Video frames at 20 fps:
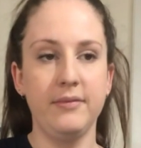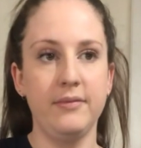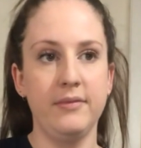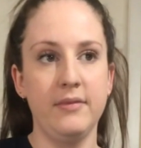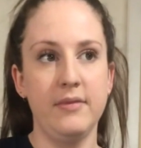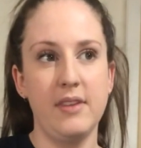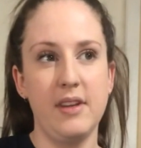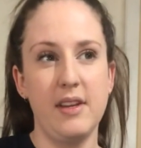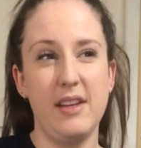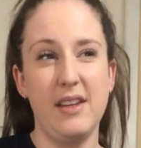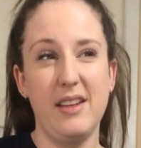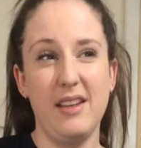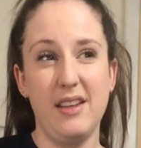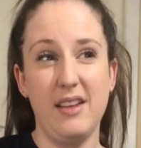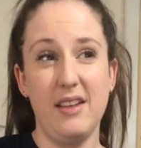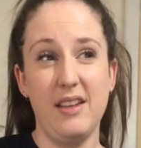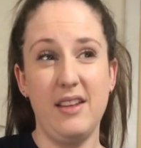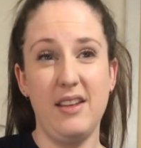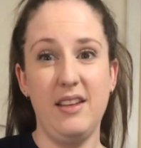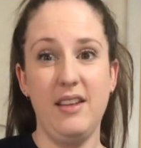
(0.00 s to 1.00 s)

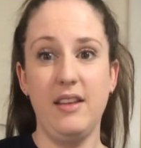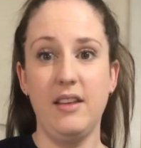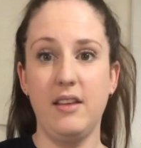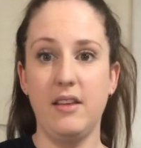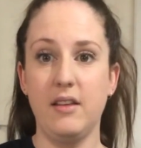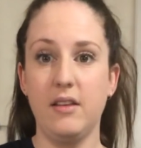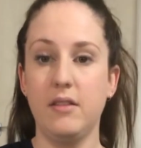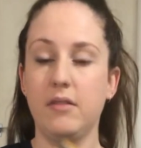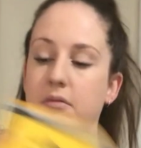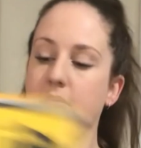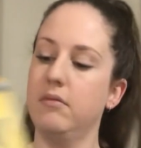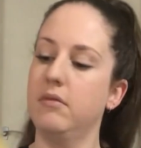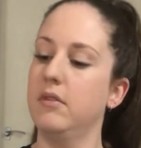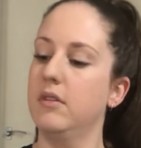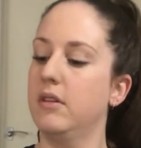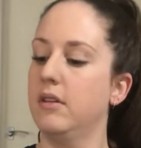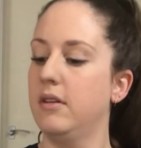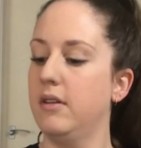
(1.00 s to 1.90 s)
[no speech]